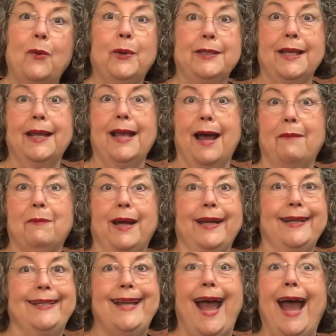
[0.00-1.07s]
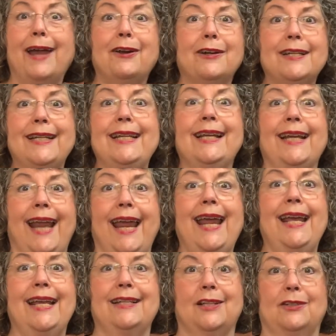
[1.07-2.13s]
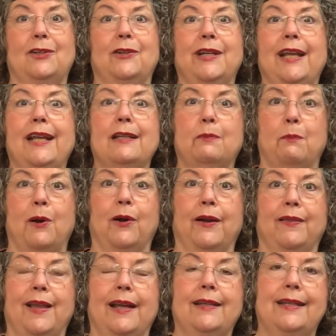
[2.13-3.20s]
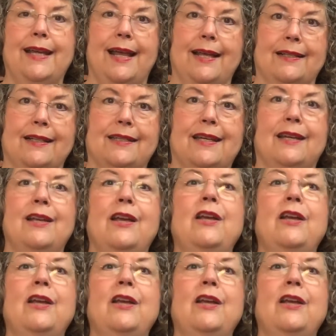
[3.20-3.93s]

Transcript: was I got my entire DNA history as part of that test.